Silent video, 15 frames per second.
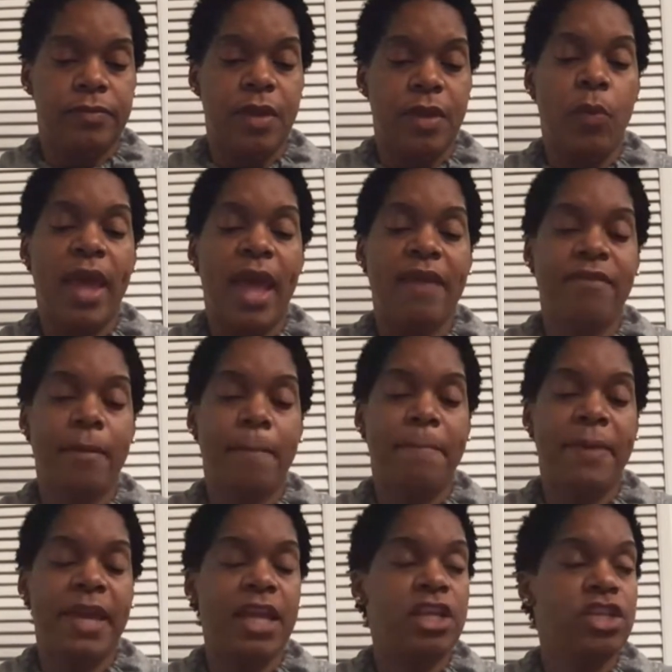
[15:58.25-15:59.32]
Then we have a
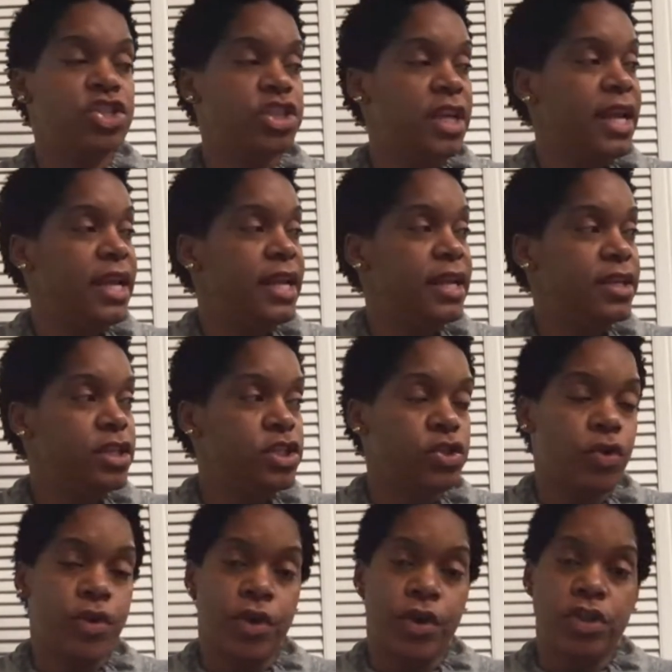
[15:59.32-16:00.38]
binge eating
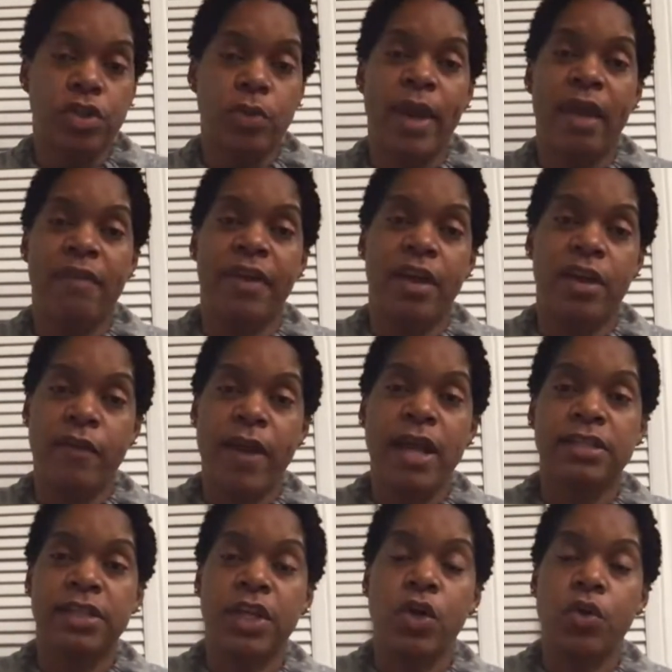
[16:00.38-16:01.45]
disorder. So we have the
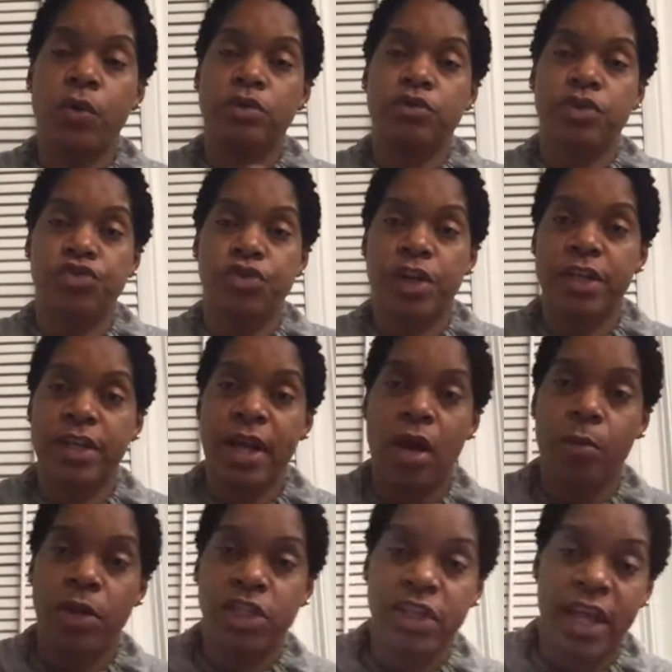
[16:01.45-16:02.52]
anorexic who was restricting how
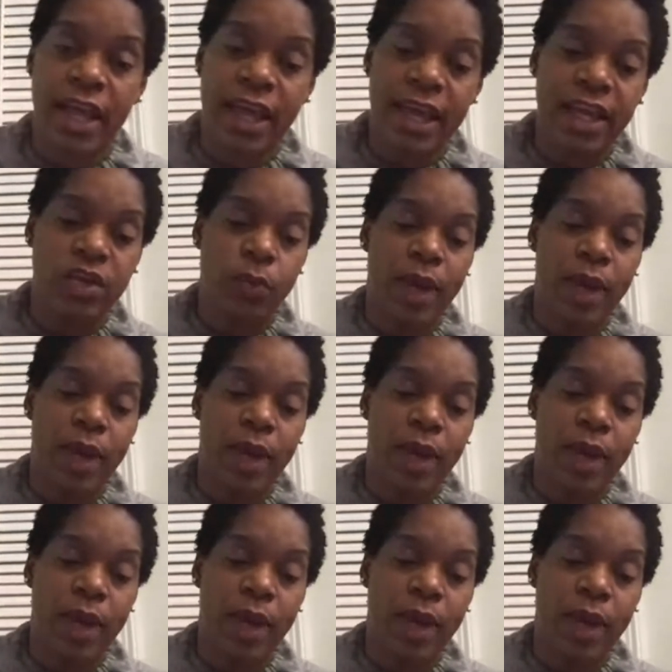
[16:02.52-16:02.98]
much they eat.